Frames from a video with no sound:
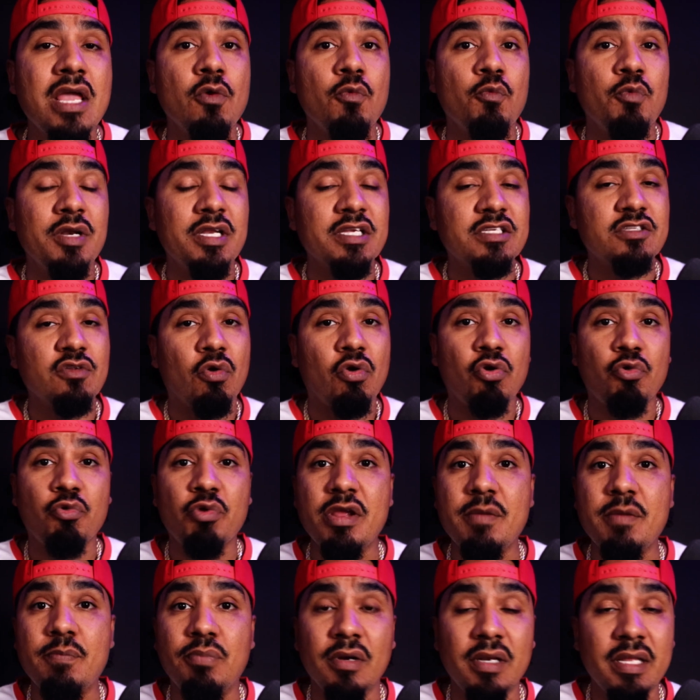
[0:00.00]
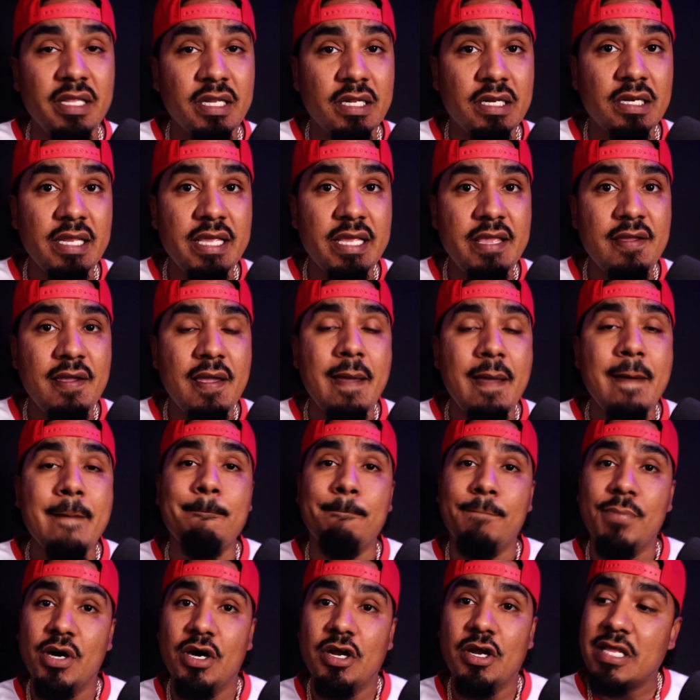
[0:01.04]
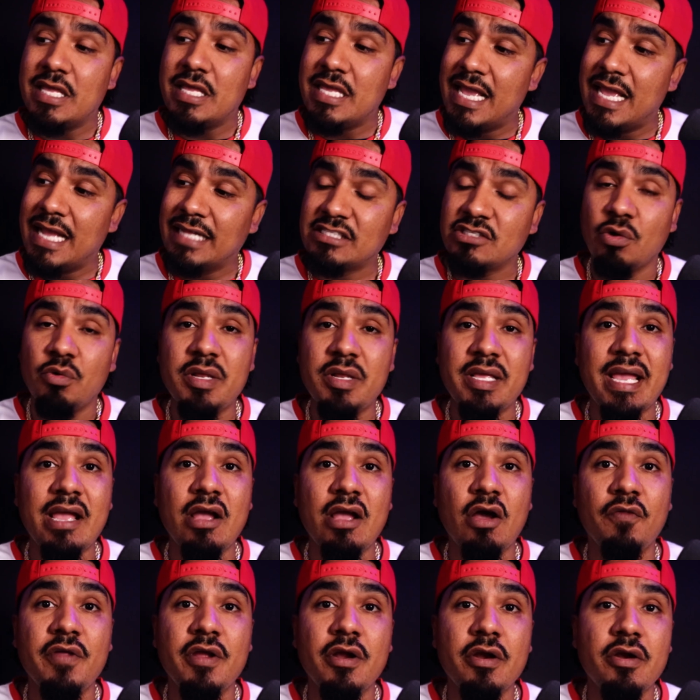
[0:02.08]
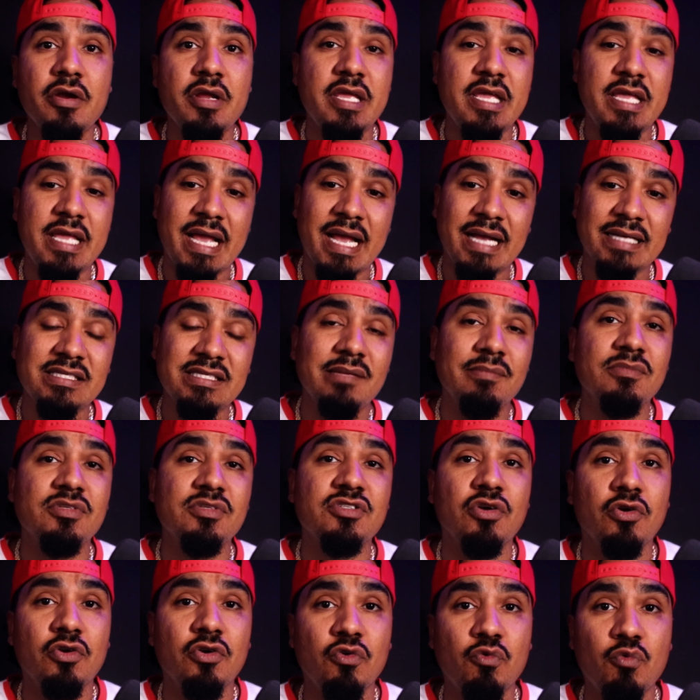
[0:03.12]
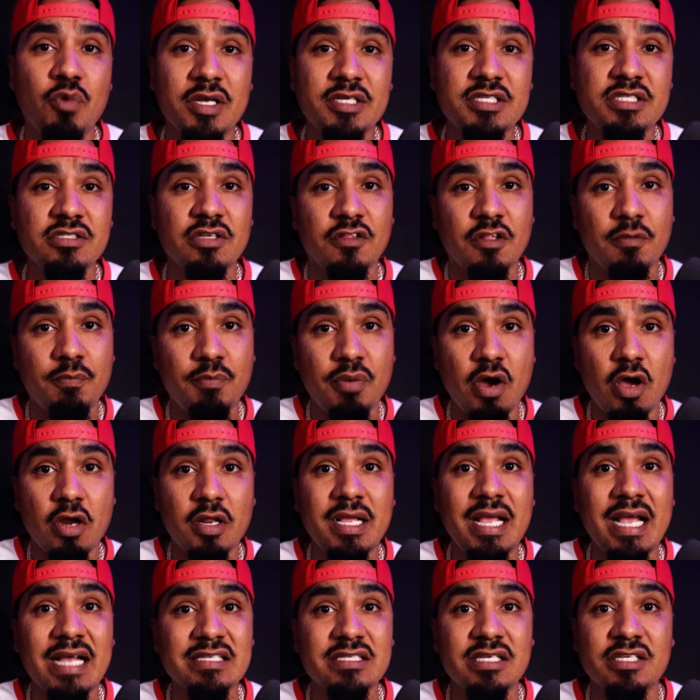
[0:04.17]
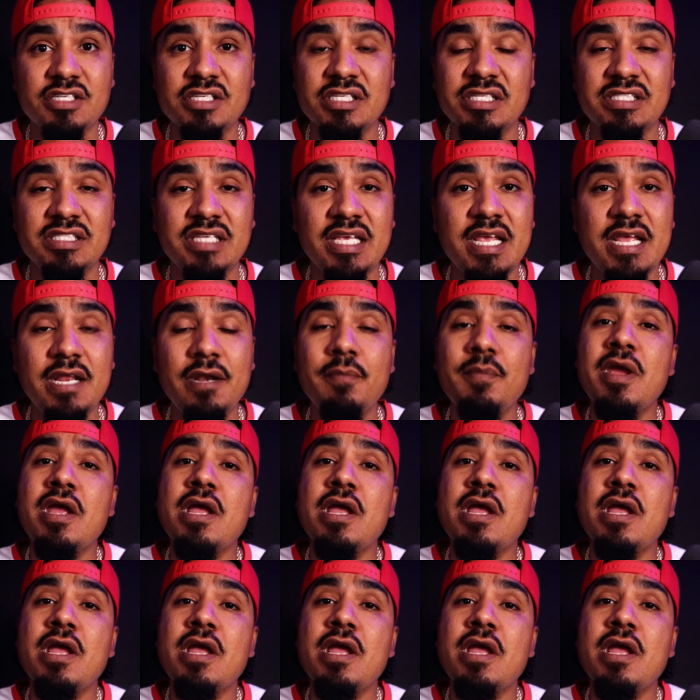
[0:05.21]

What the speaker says: We just don't agree politically, but he had Tony A on there. He asked him certain questions on the podcast I just seen.